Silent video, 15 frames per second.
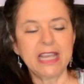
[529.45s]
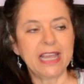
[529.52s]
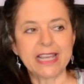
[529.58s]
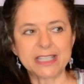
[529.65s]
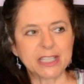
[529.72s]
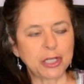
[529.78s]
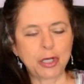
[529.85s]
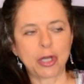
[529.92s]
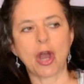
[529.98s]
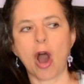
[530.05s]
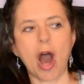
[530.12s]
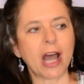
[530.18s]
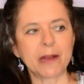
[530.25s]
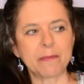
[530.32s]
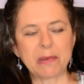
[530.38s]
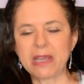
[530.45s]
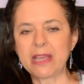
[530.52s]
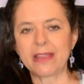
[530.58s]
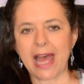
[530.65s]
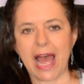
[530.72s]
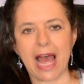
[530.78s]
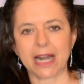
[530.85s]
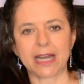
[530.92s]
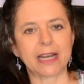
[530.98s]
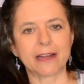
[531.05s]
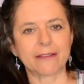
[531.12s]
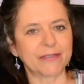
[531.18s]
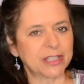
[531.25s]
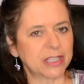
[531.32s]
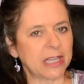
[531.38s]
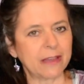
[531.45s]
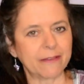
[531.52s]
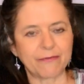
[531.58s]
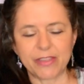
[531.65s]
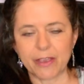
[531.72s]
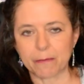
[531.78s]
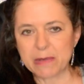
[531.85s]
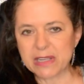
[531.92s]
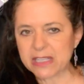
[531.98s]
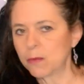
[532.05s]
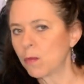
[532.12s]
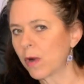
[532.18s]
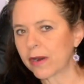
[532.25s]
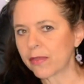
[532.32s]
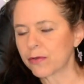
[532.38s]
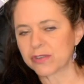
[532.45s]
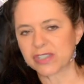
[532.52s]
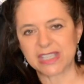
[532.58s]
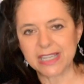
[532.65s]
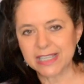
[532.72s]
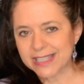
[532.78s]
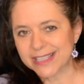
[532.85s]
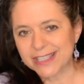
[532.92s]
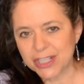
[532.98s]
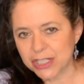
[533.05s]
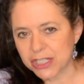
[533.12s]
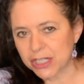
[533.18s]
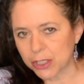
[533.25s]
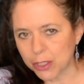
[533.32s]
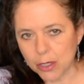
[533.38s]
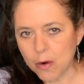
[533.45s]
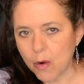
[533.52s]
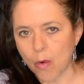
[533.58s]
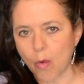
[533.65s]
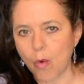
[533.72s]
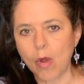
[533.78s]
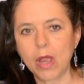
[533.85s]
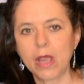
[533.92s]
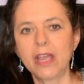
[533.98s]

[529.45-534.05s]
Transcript: It's gotta be that. And if they're missing one of those things, it's just a no.